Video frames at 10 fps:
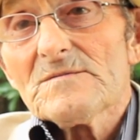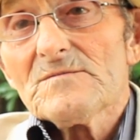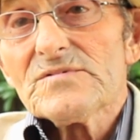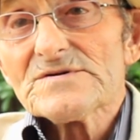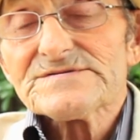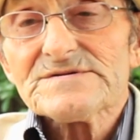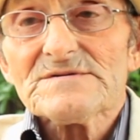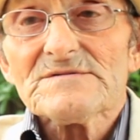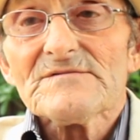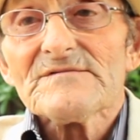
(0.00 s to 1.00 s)
But
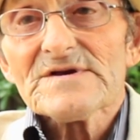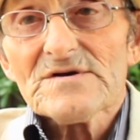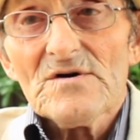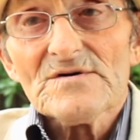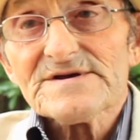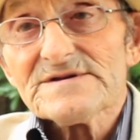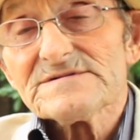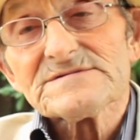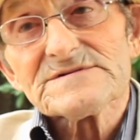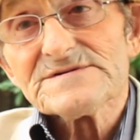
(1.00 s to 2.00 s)

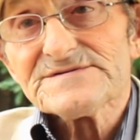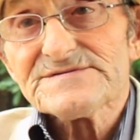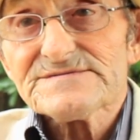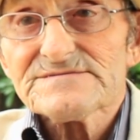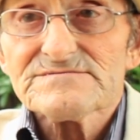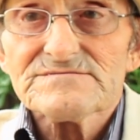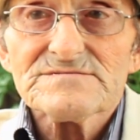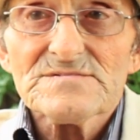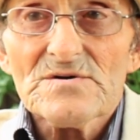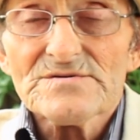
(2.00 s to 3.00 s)
recorded, there's
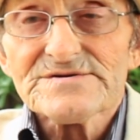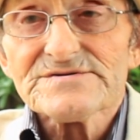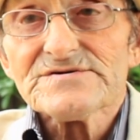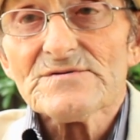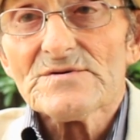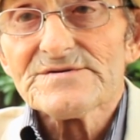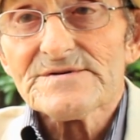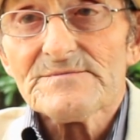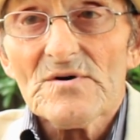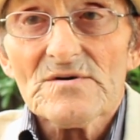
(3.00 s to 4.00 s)
under two
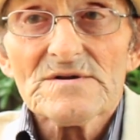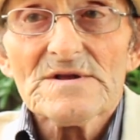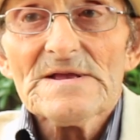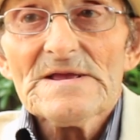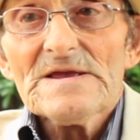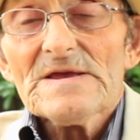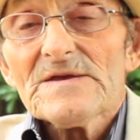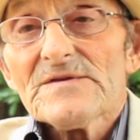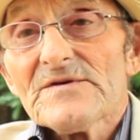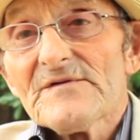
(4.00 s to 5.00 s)
hundred, but
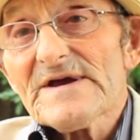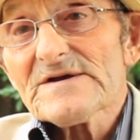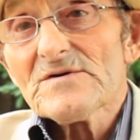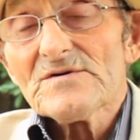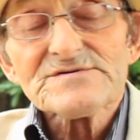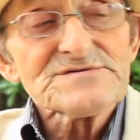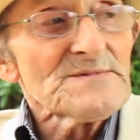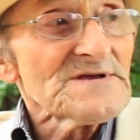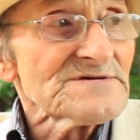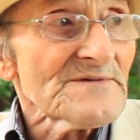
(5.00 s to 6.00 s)
the record
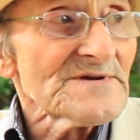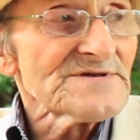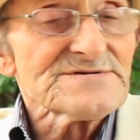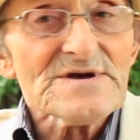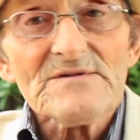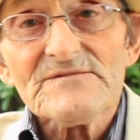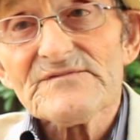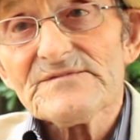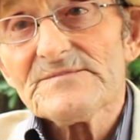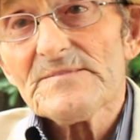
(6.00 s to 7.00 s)
speaks for
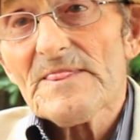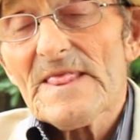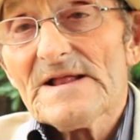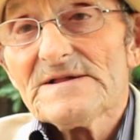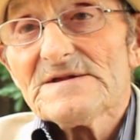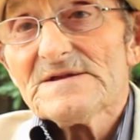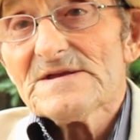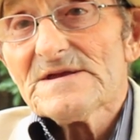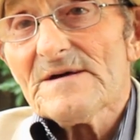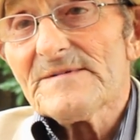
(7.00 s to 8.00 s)
itself.
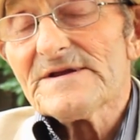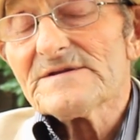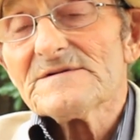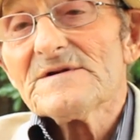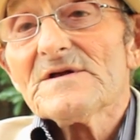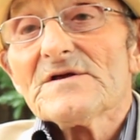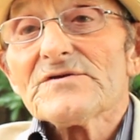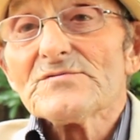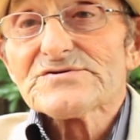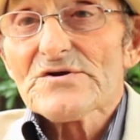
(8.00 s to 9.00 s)
I mean,
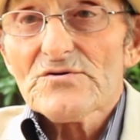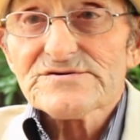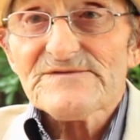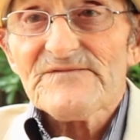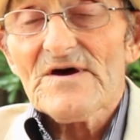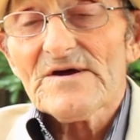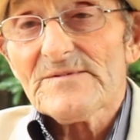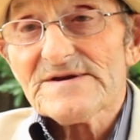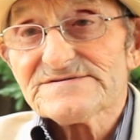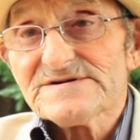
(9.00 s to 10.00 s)
there was a glut of
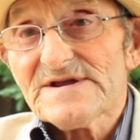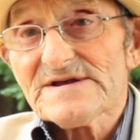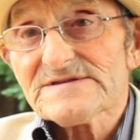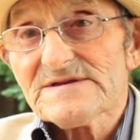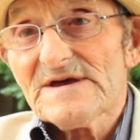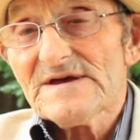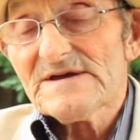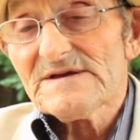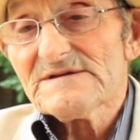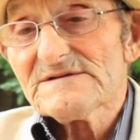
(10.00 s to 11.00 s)
flyweights in that,
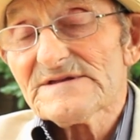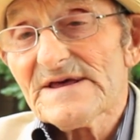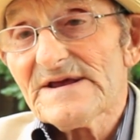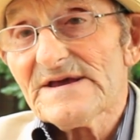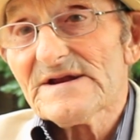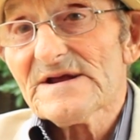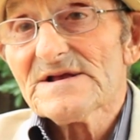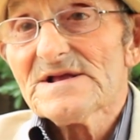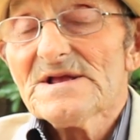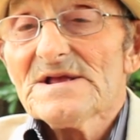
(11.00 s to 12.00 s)
uh, that era.
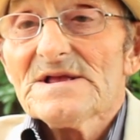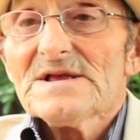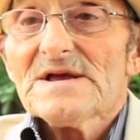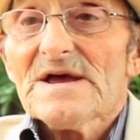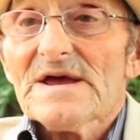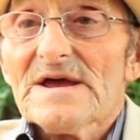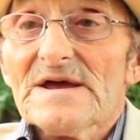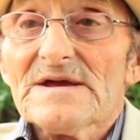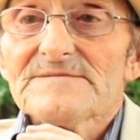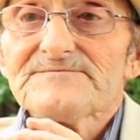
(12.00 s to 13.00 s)
Uh,